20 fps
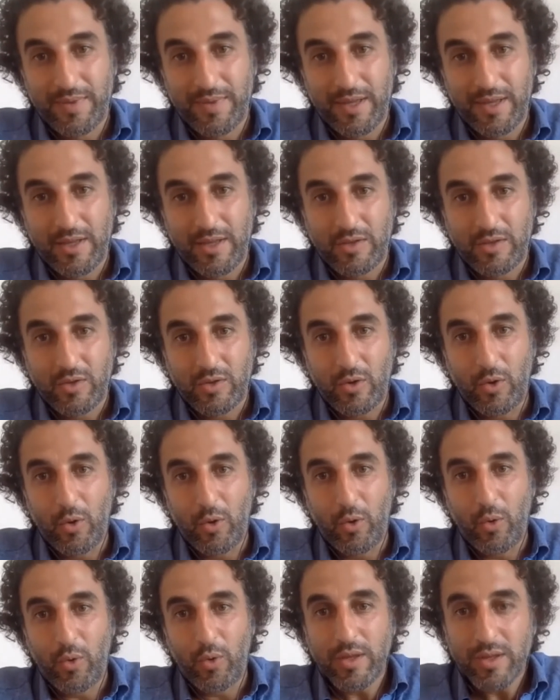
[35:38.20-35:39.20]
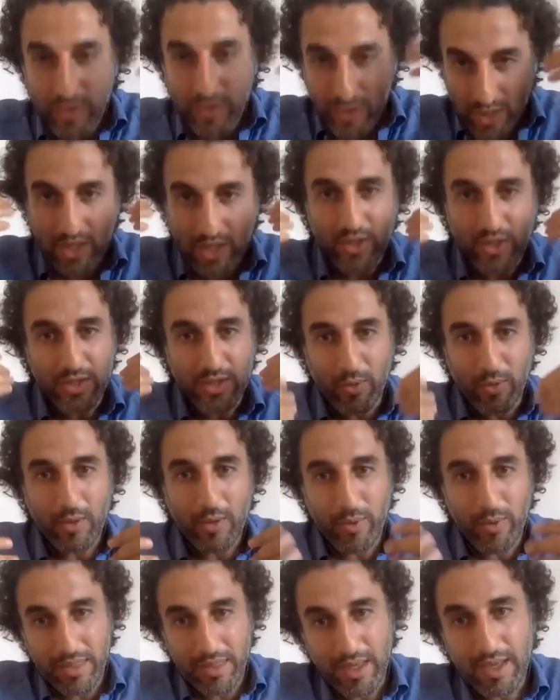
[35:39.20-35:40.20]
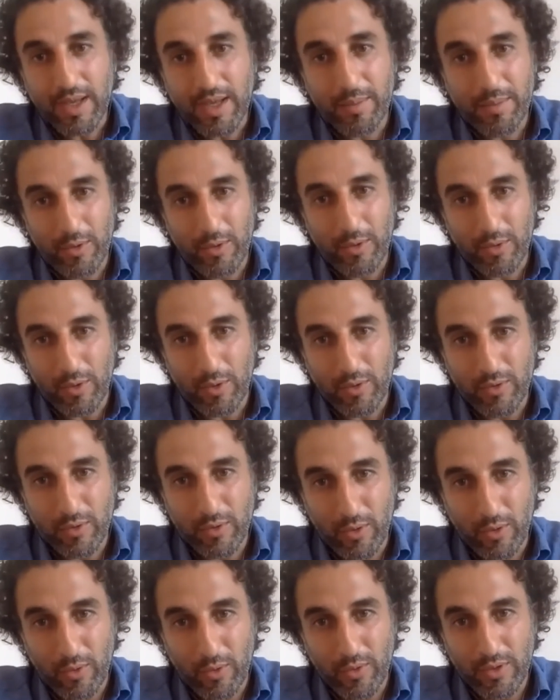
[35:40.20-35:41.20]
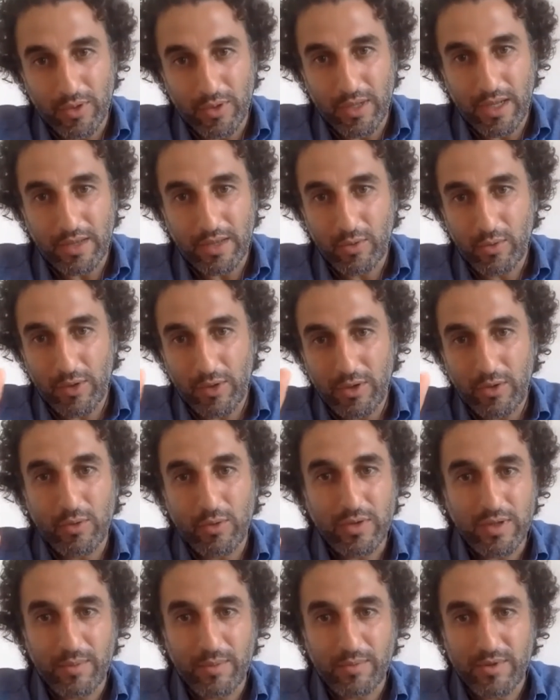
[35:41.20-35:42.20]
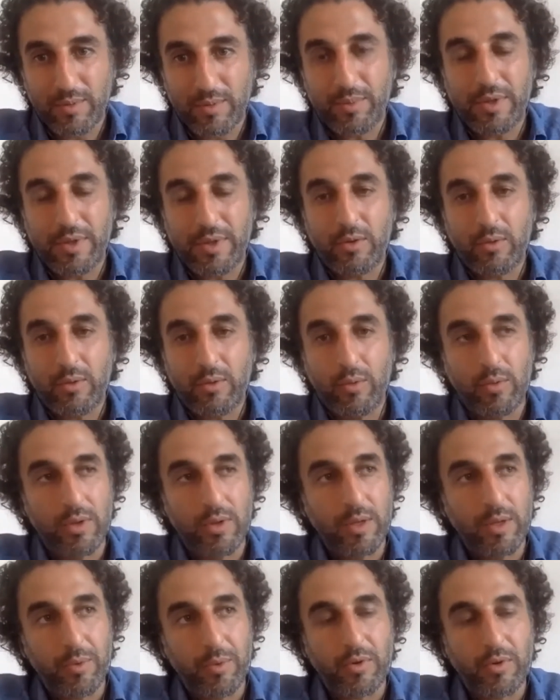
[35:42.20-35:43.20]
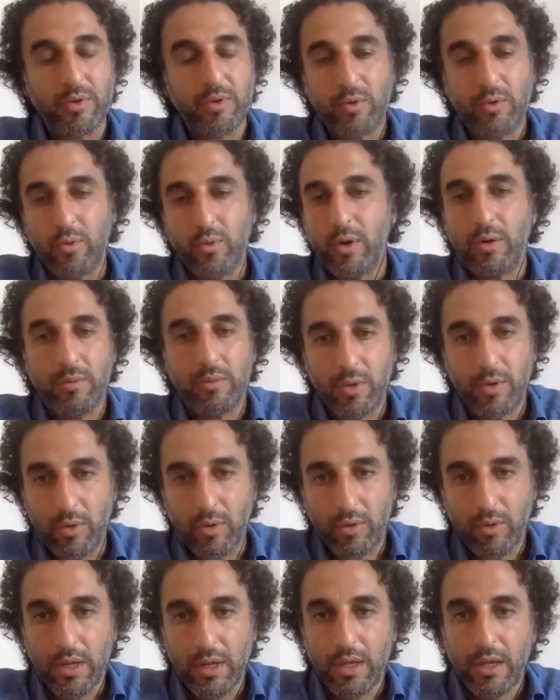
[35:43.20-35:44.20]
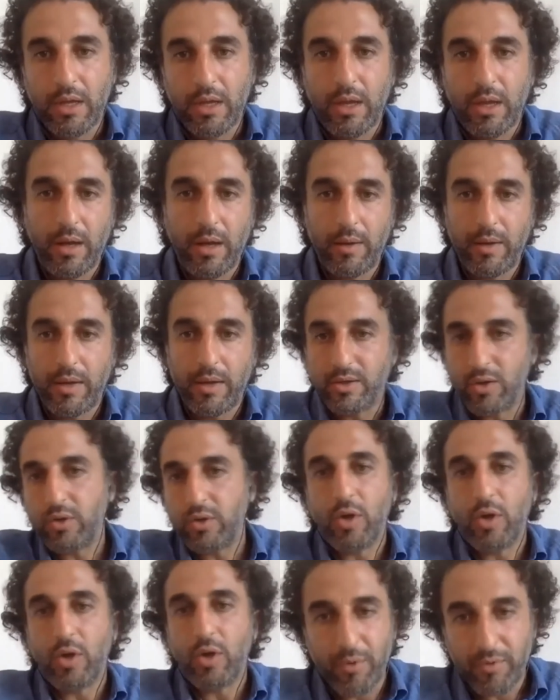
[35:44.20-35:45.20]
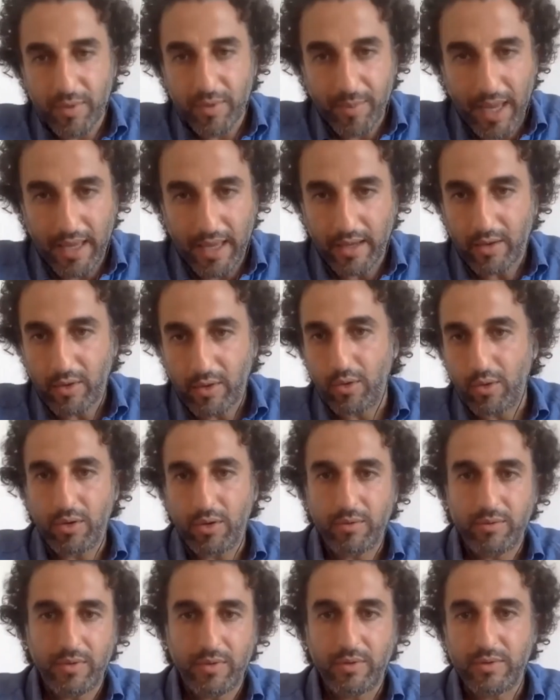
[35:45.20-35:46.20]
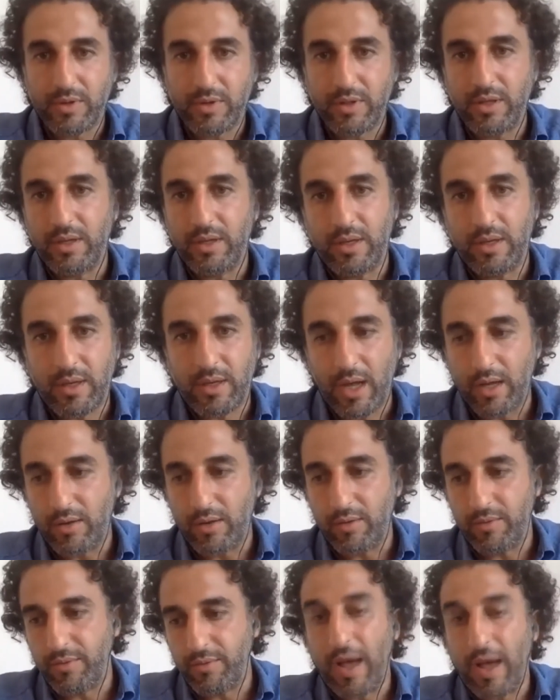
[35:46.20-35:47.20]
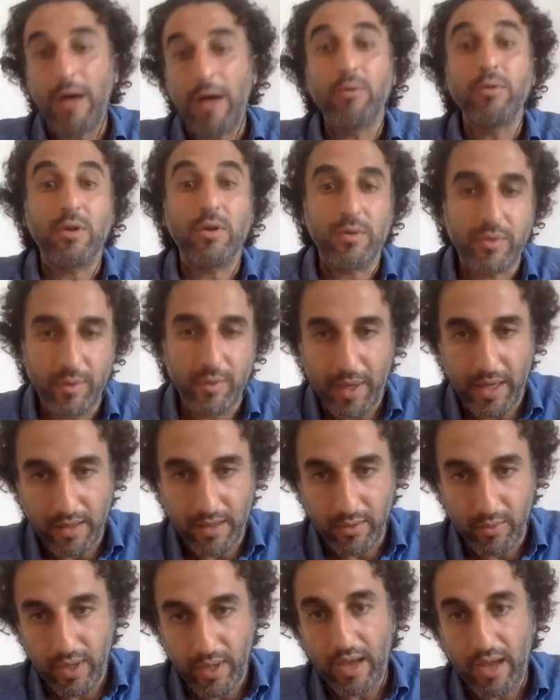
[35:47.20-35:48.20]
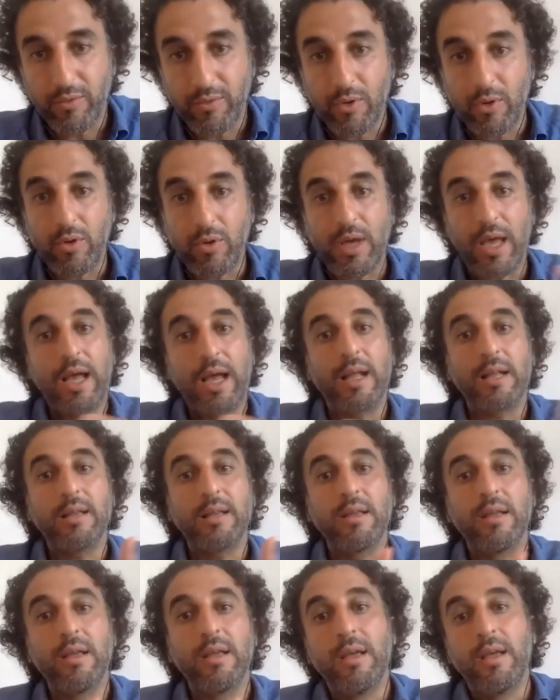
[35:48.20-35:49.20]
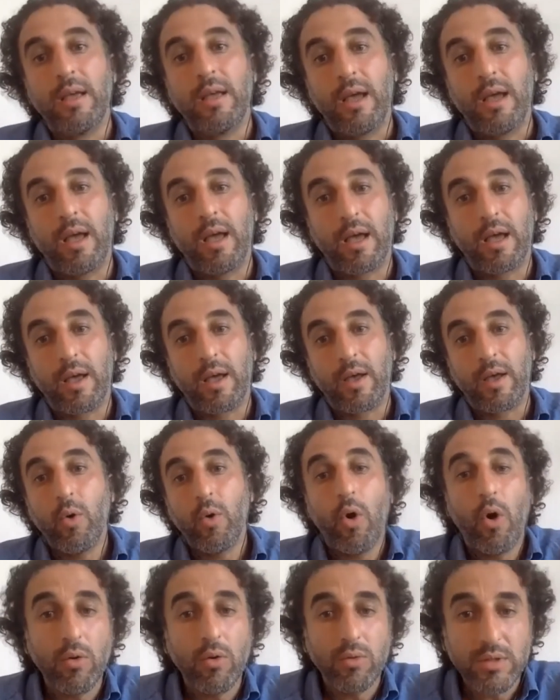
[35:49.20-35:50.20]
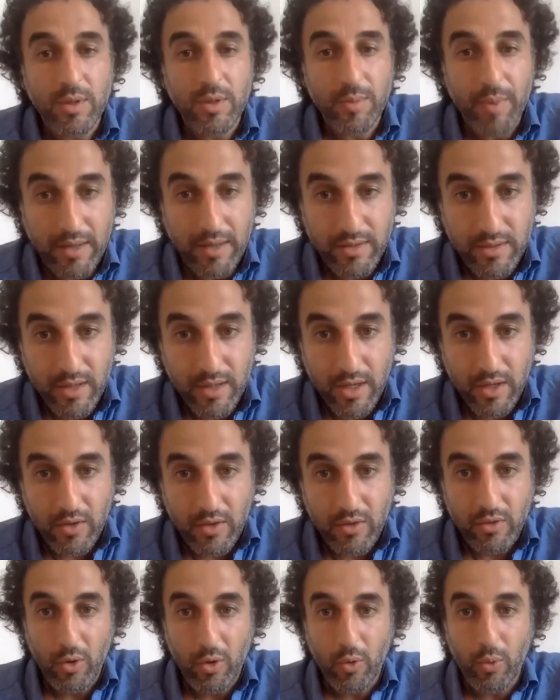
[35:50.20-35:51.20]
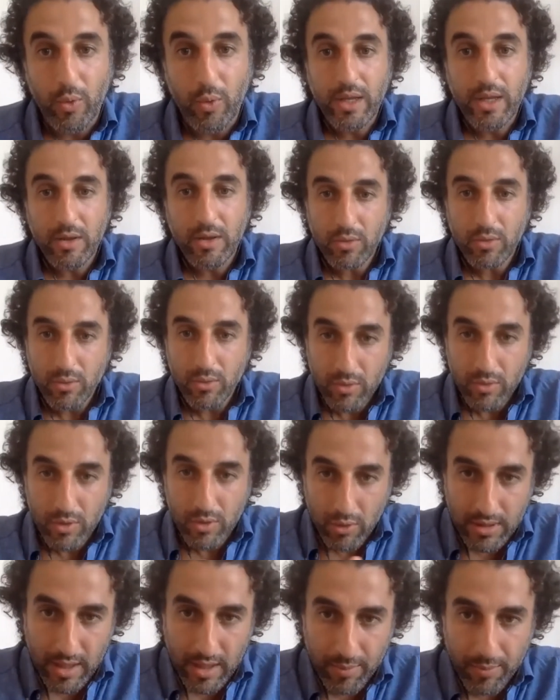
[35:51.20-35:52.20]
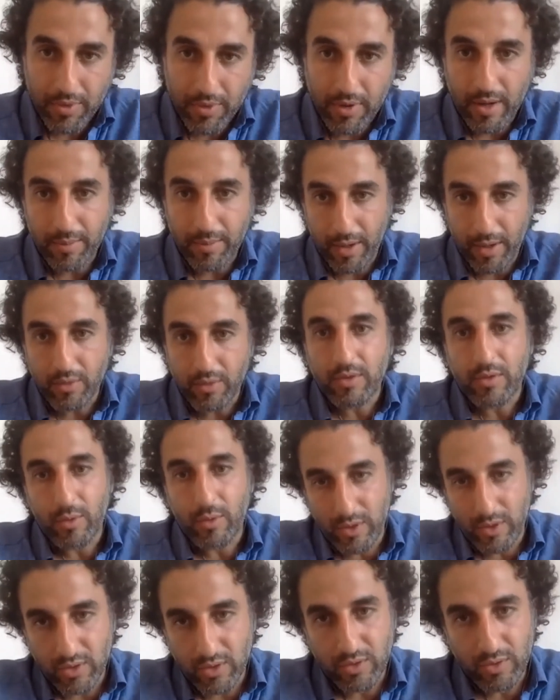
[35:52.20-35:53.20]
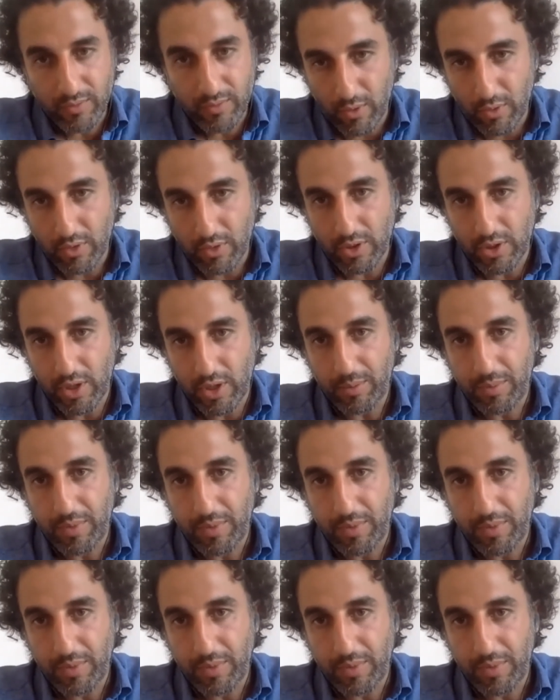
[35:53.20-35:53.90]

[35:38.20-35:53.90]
So this changes the way we think about also, not to reduce them simply to the person who, you know, is on top of the bank or is the kind of founder of the bank. We have to look at who owns the banks. So we need to look deeper about questions of ownership